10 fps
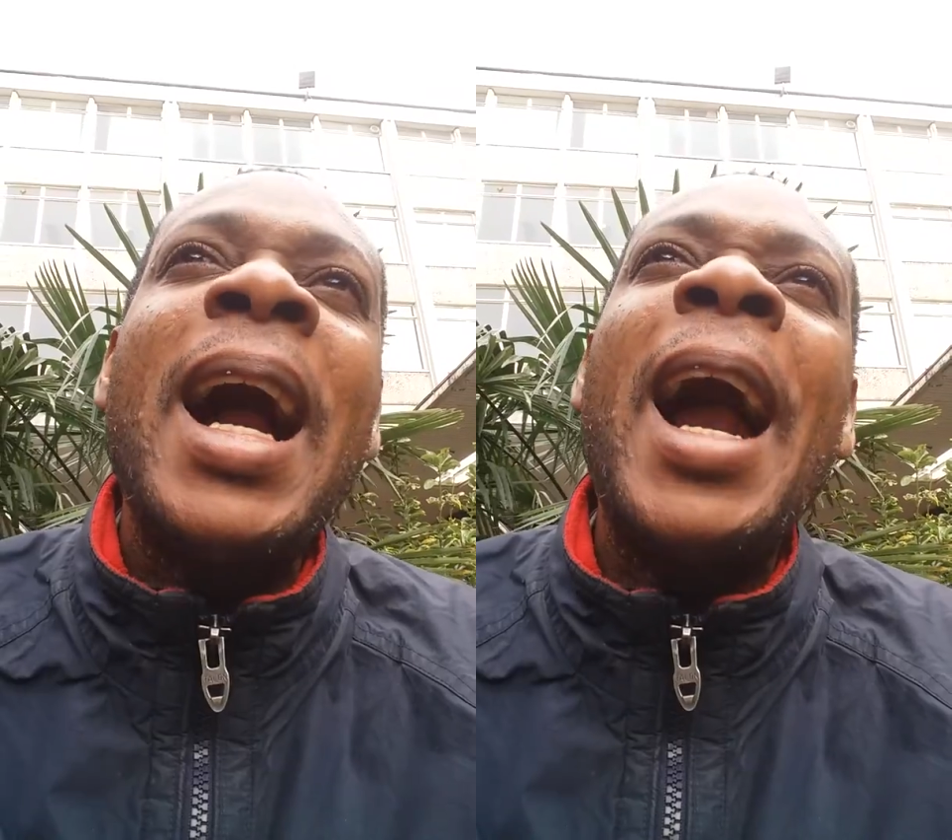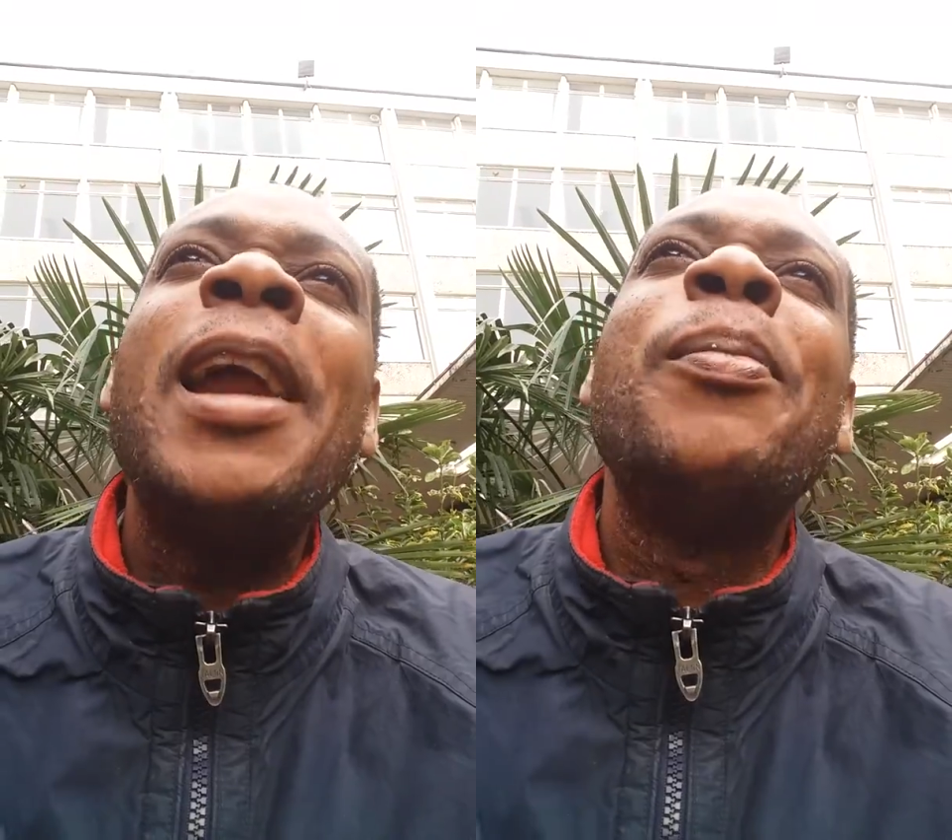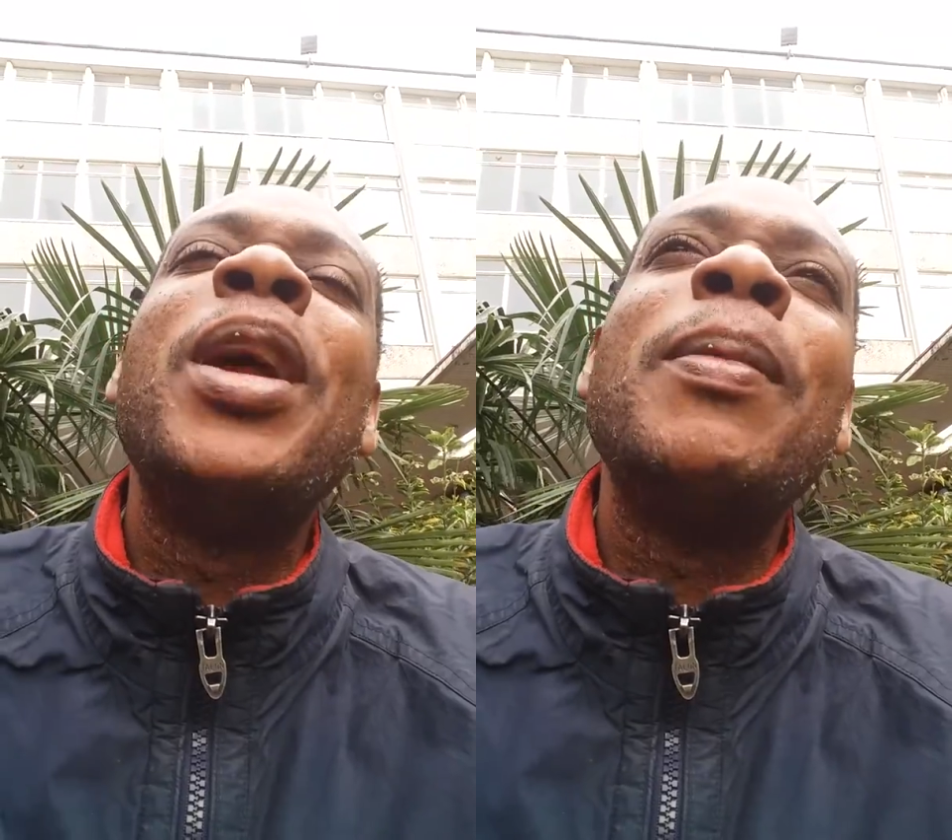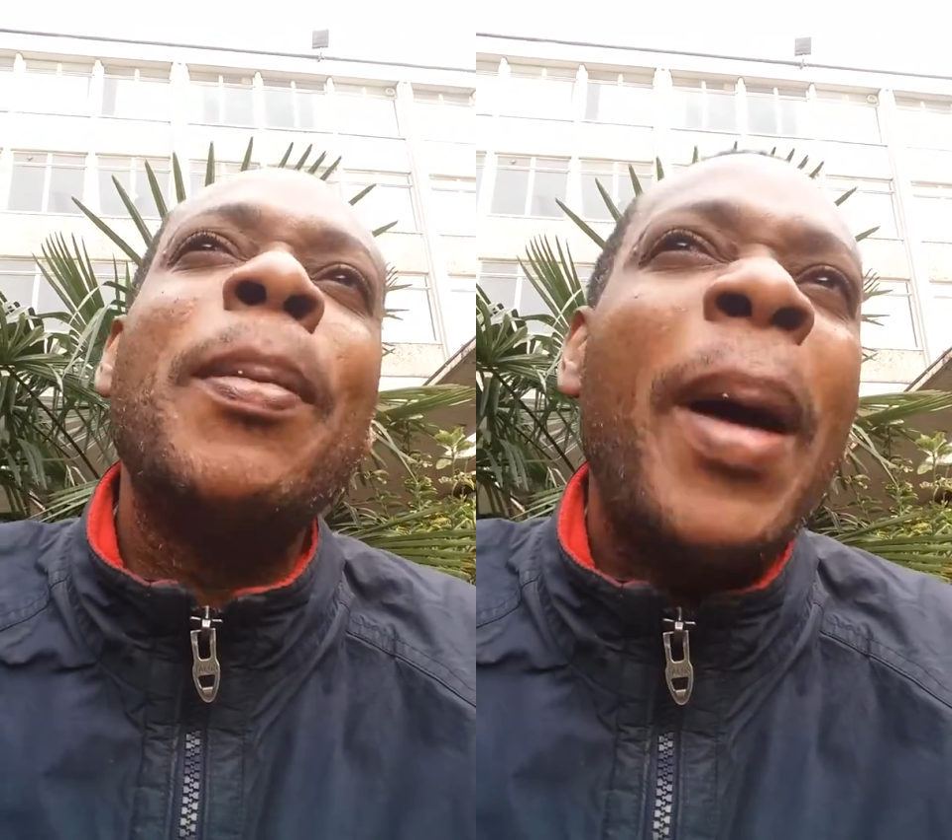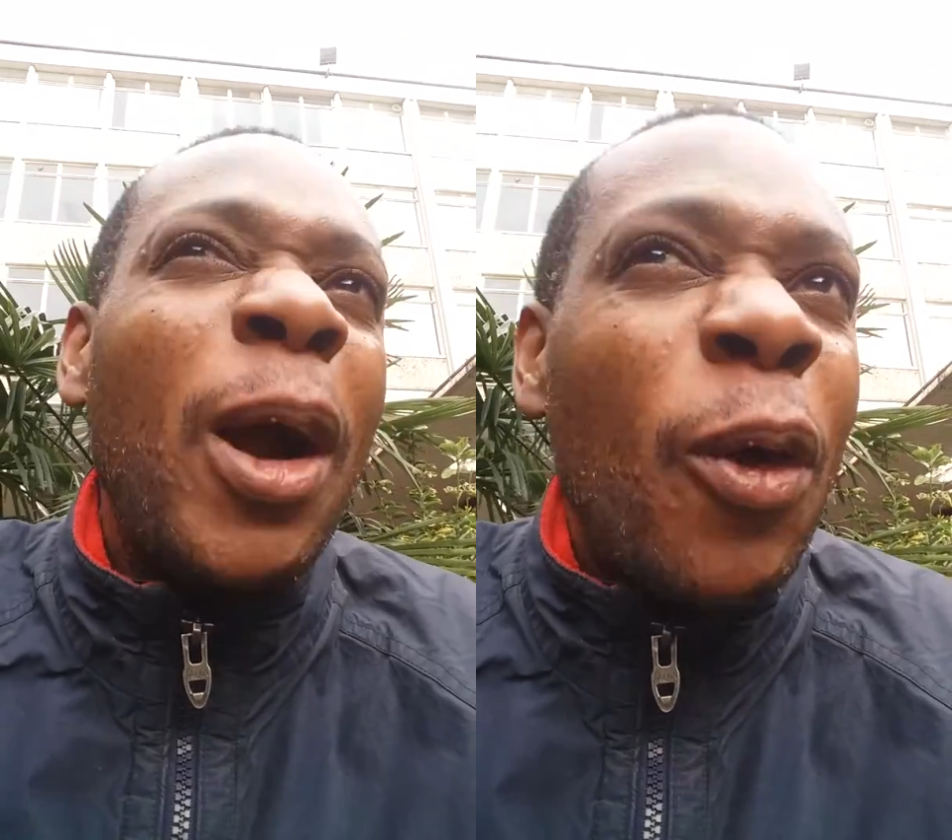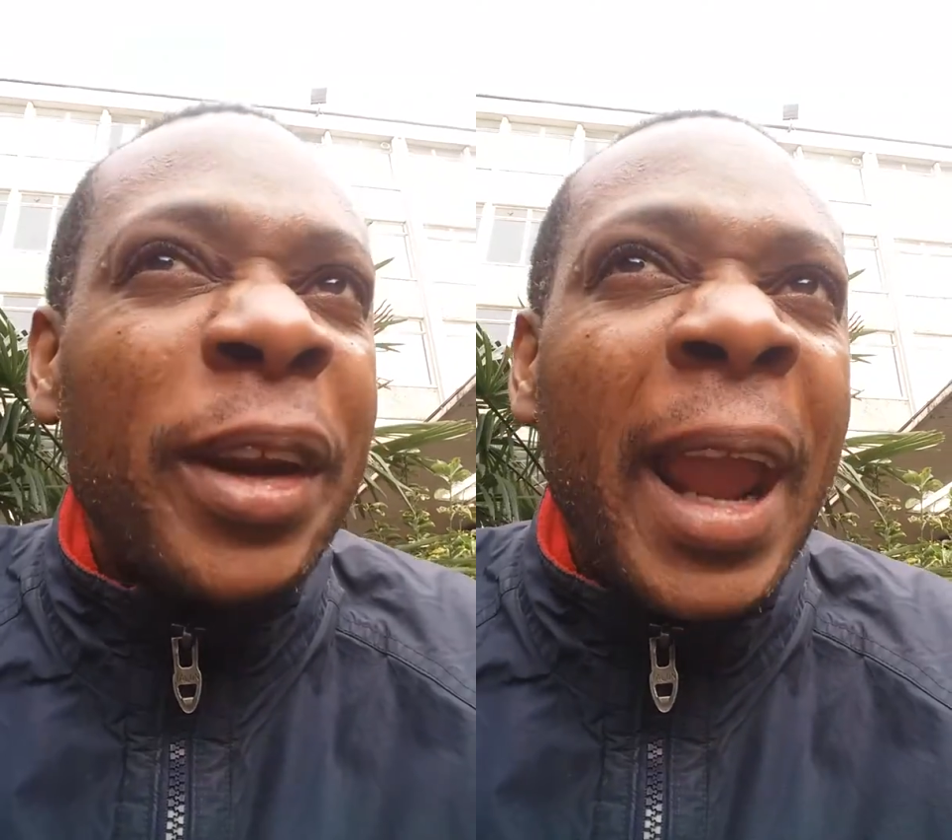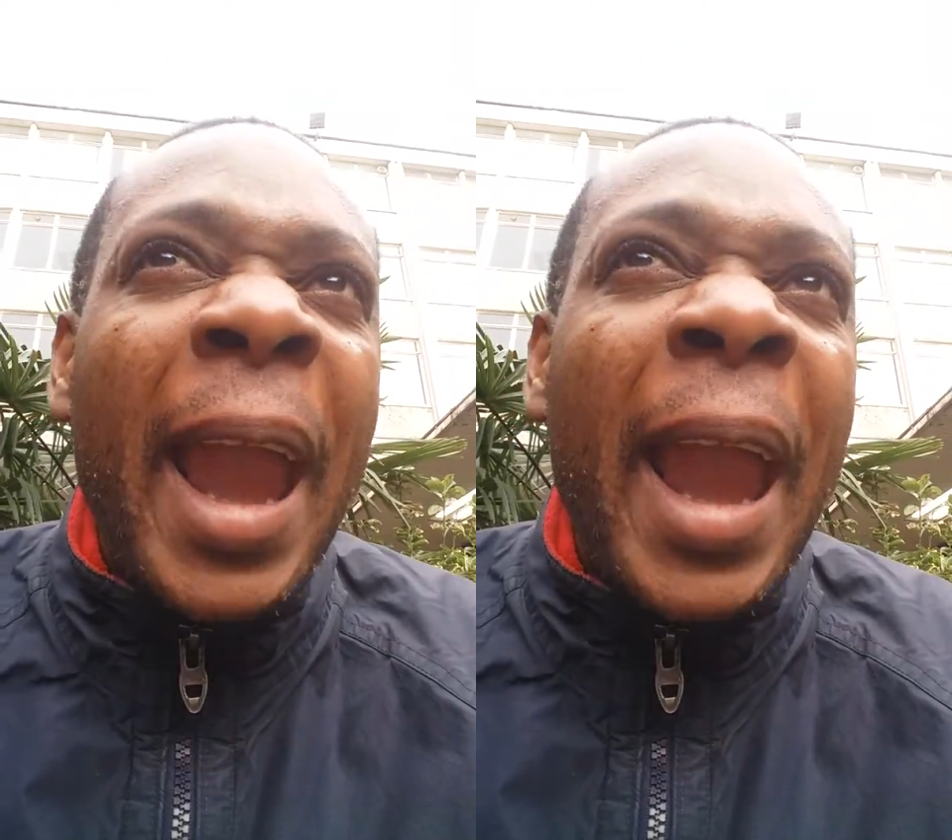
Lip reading: And he bring me back on